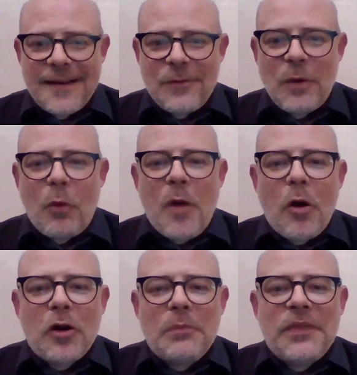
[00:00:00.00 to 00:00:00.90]
We will
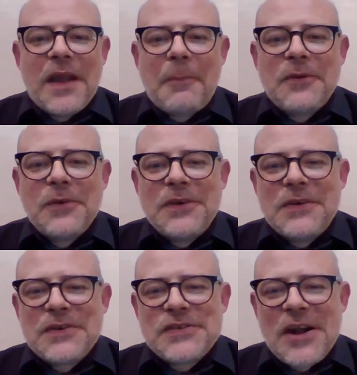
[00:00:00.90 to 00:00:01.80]
welcome the opportunity
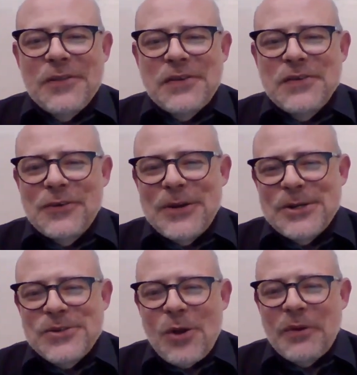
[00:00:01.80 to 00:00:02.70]
to share the touring
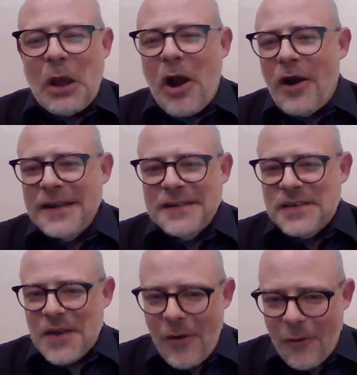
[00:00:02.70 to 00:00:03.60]
show with our audience
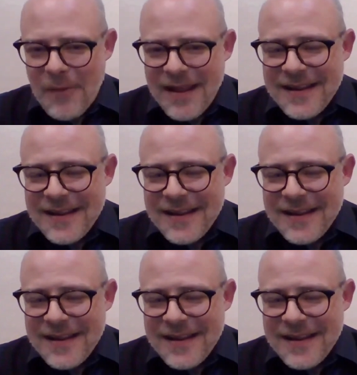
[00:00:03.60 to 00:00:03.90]
at home.